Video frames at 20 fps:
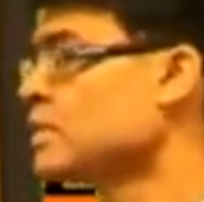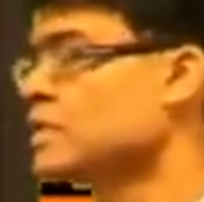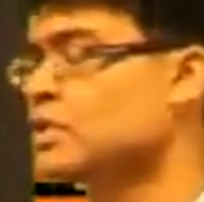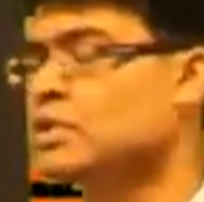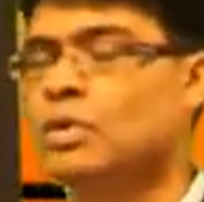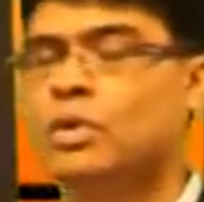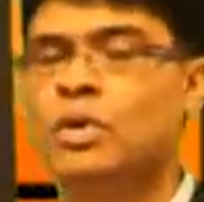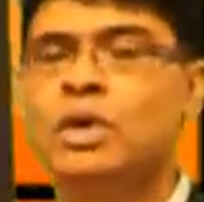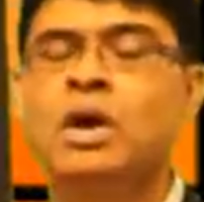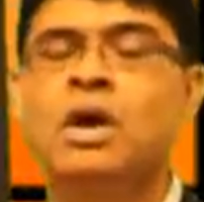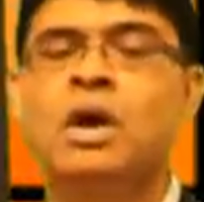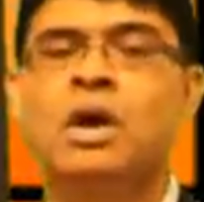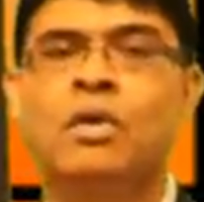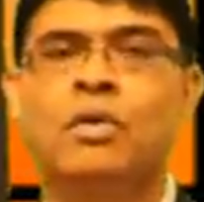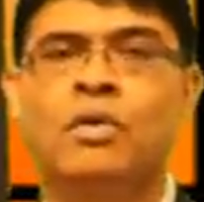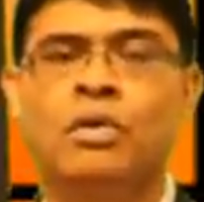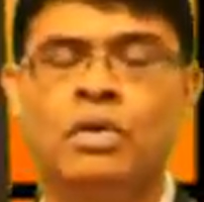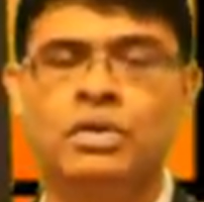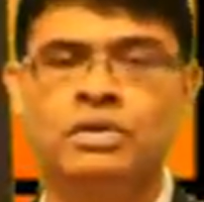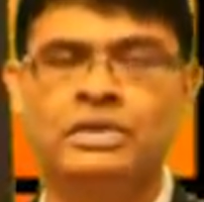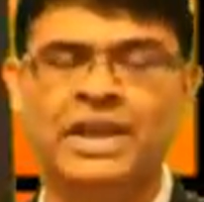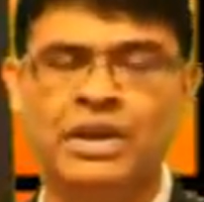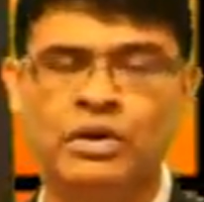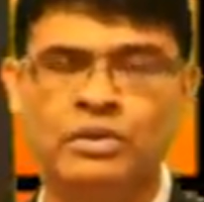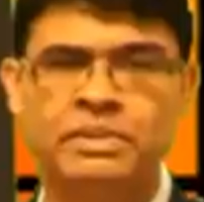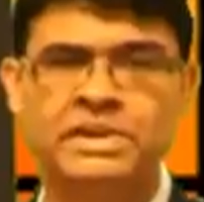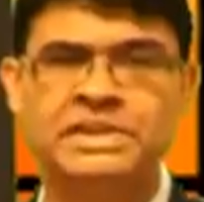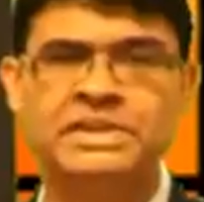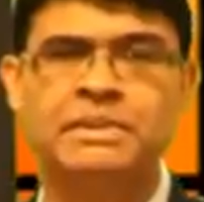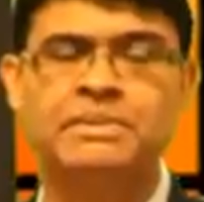So there
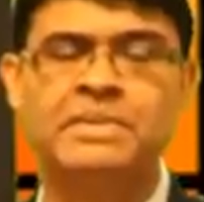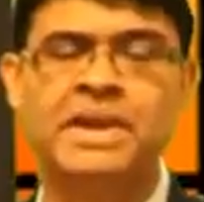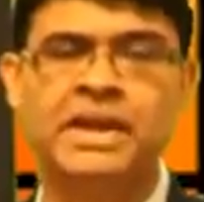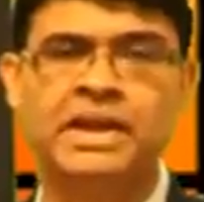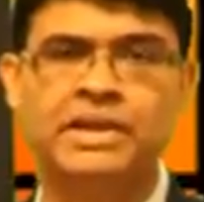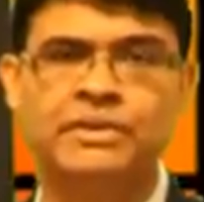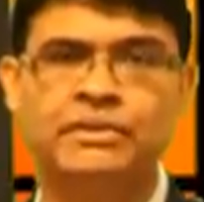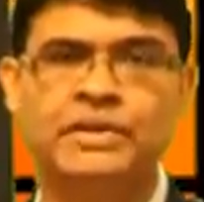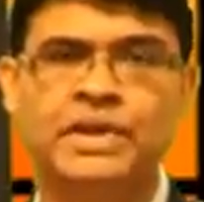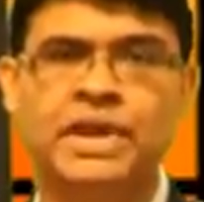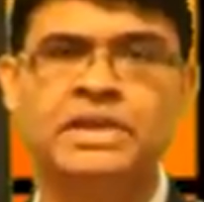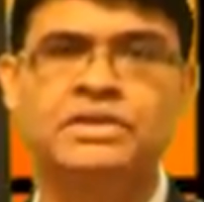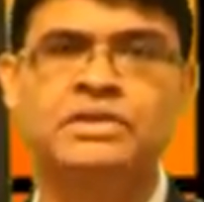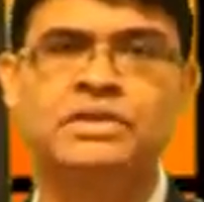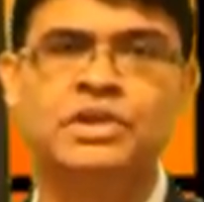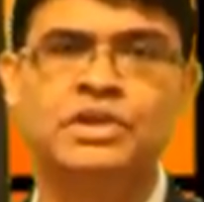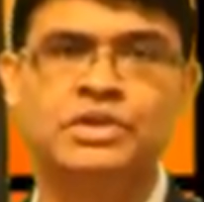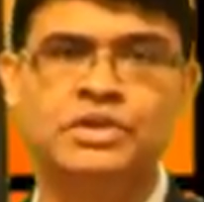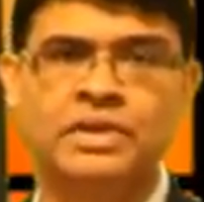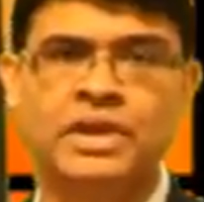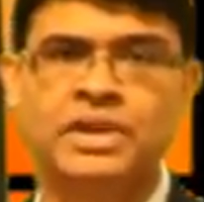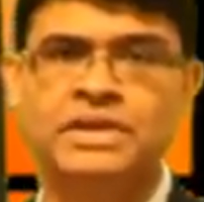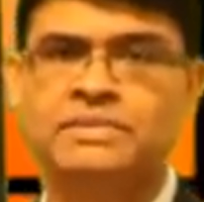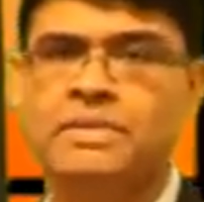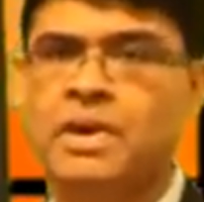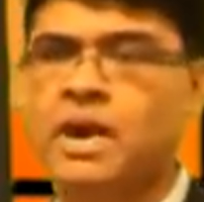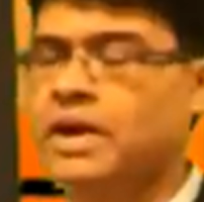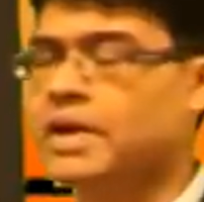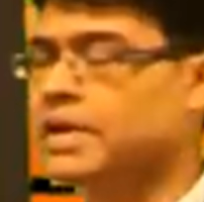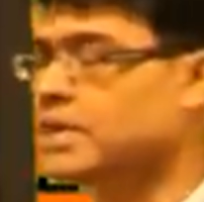could be some negative reaction in today's
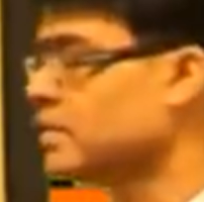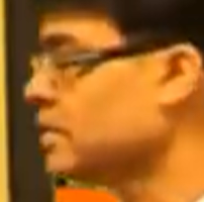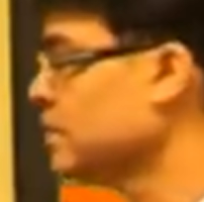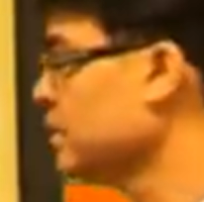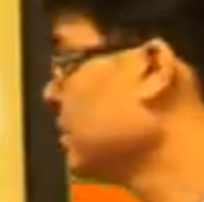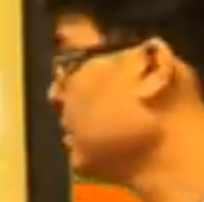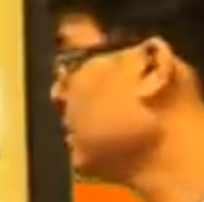market.